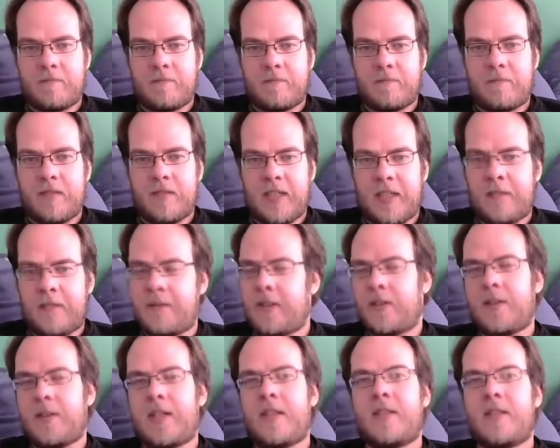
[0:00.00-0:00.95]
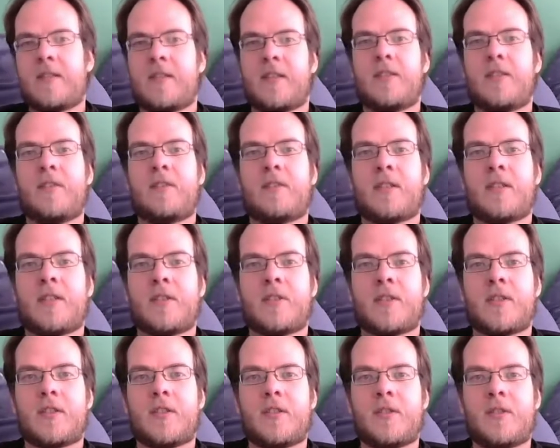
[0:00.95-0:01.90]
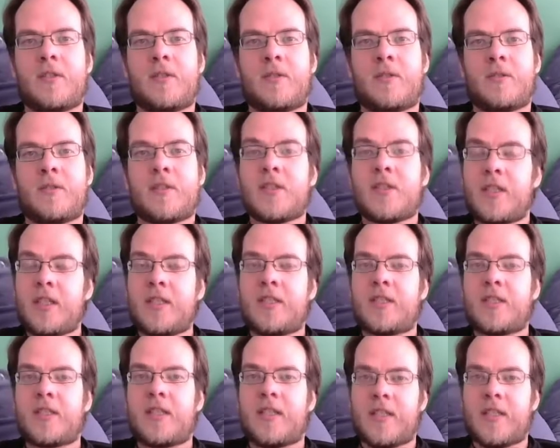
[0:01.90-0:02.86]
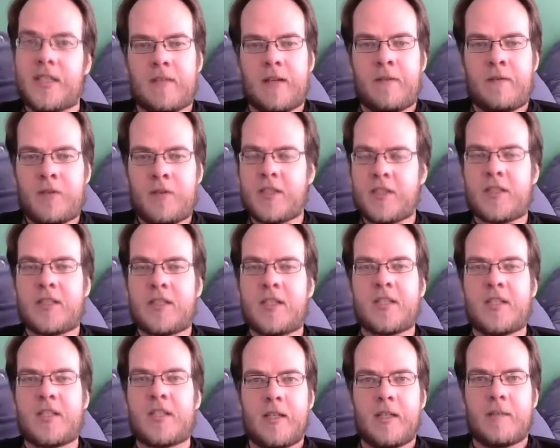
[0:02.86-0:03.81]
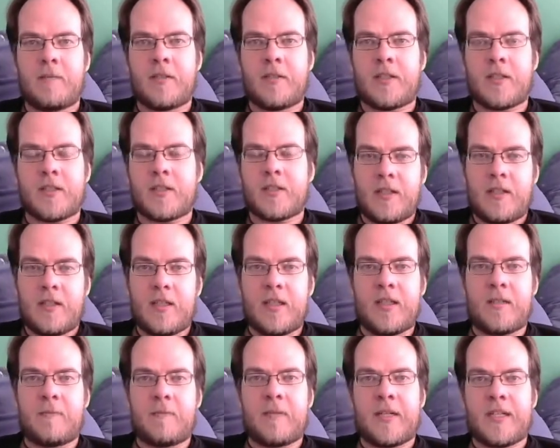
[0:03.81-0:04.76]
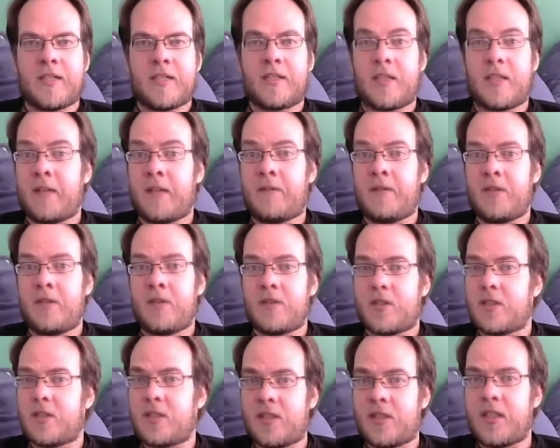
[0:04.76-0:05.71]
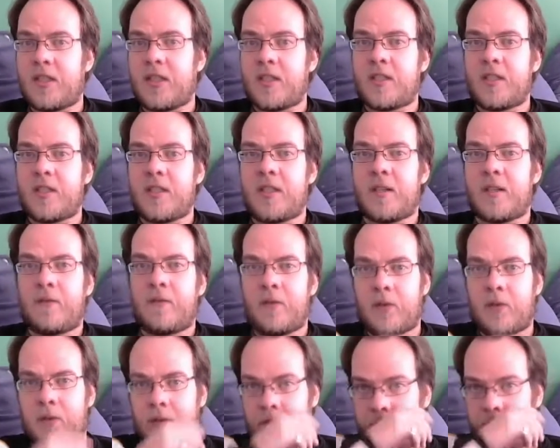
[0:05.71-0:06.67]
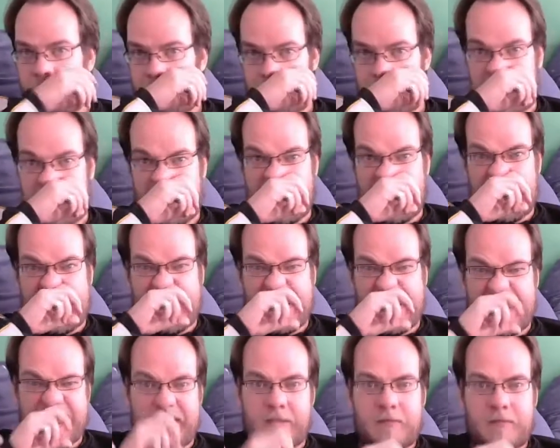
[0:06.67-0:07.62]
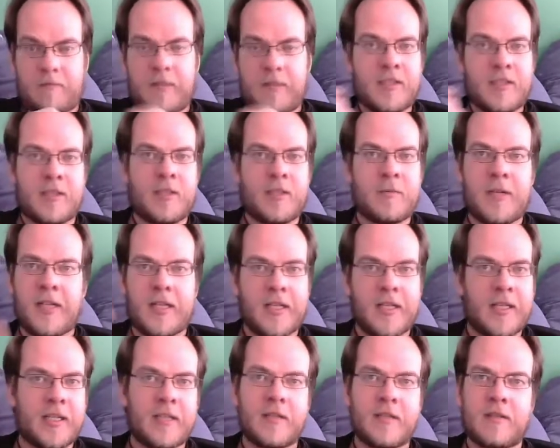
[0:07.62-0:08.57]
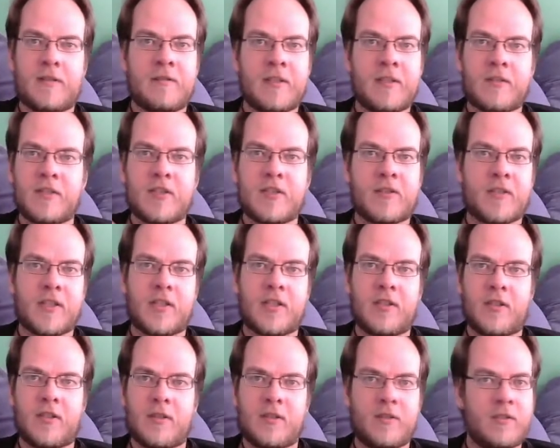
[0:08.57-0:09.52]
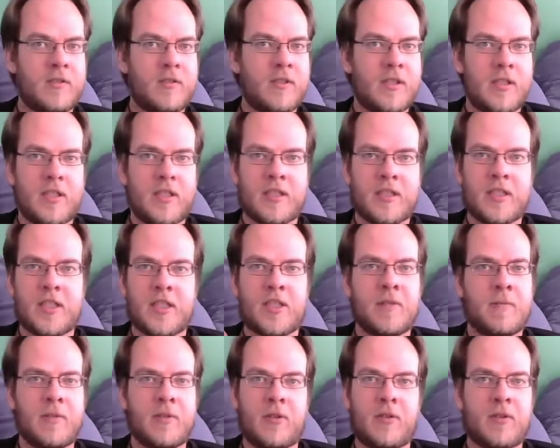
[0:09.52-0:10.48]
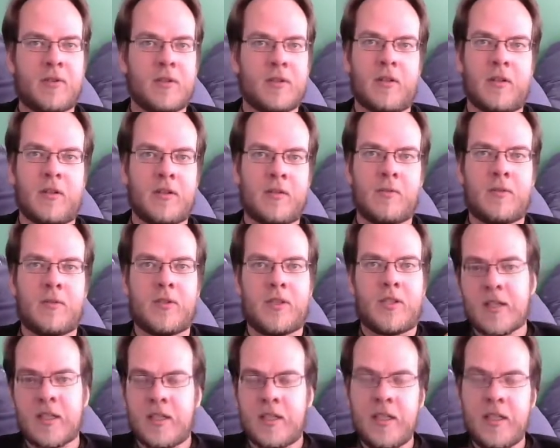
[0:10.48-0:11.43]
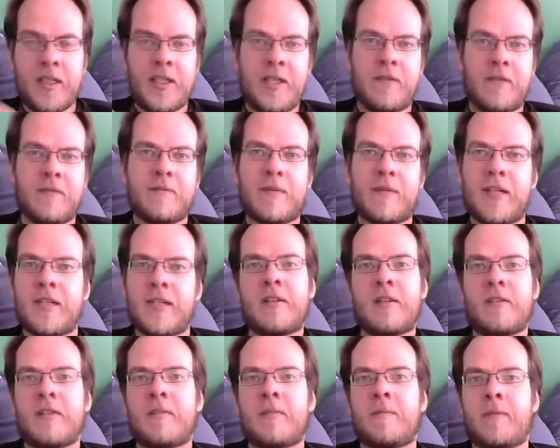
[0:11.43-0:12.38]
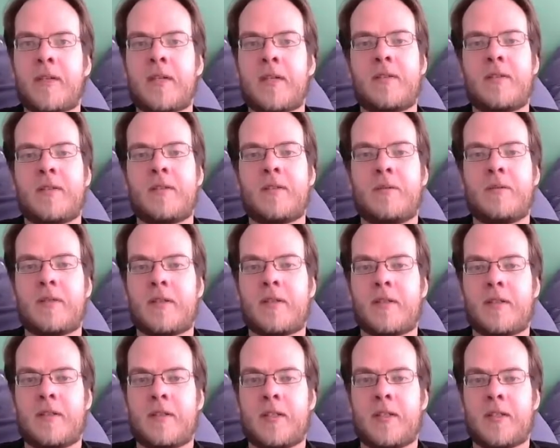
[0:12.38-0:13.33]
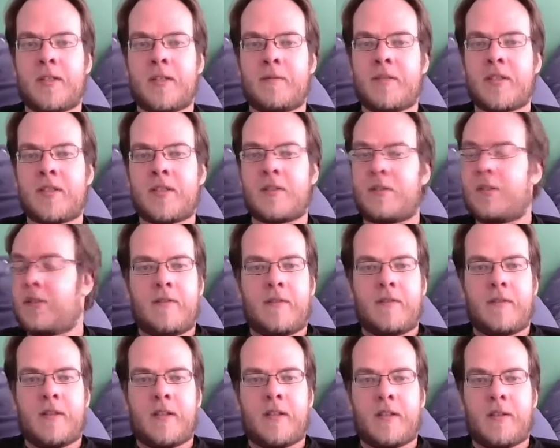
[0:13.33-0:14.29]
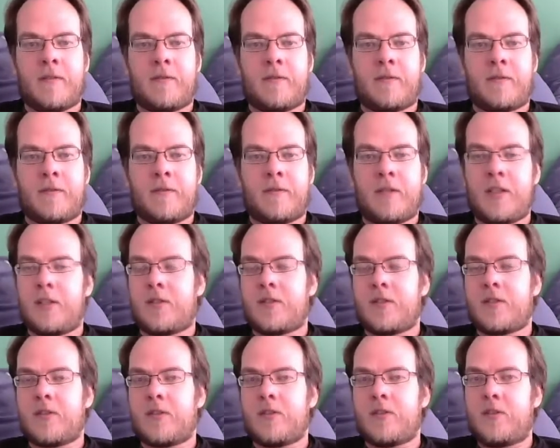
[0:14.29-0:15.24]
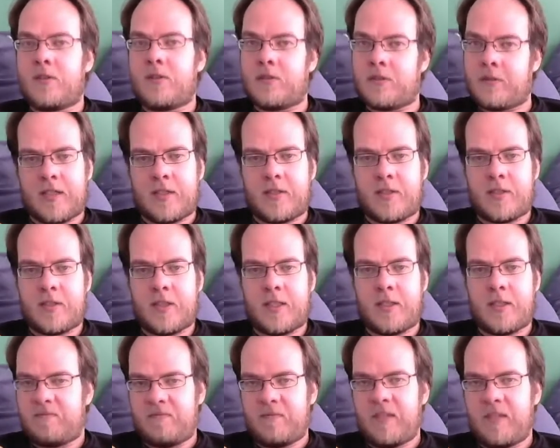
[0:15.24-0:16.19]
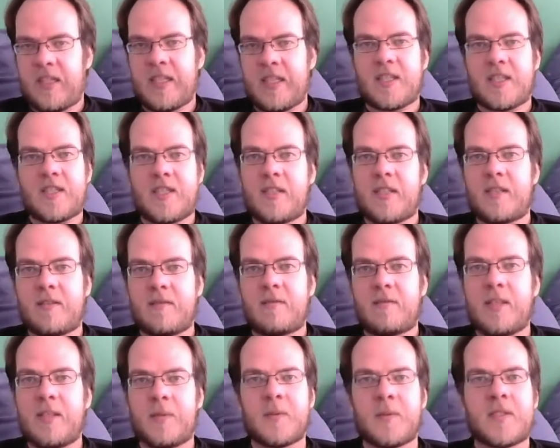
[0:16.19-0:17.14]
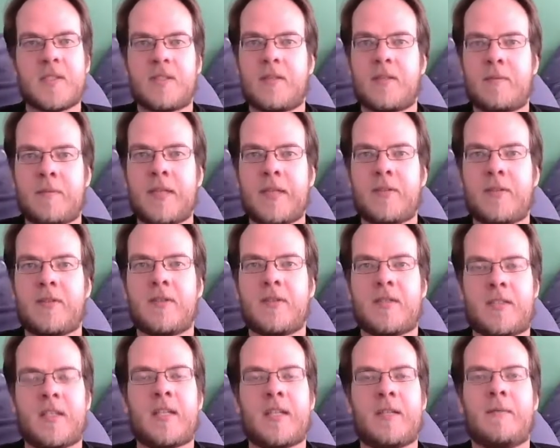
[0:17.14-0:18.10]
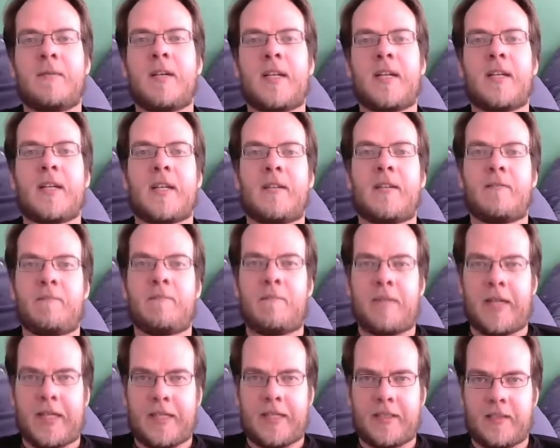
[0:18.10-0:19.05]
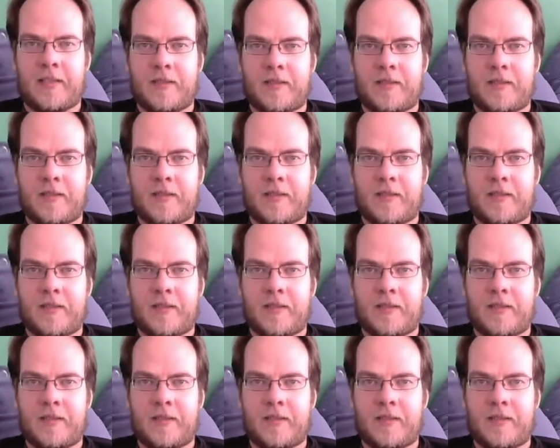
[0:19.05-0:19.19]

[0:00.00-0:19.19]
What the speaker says: I've donated 10 euros to CNCNet for just existing, because in the past I've used CNCNet4 for Mental Omega, Red Resurrection, Attack Superior, Colony Wars, and even my co-op playthrough with Mr. of Red Alert 2 Year's Revenge. So, like I said, it was about time I gave back.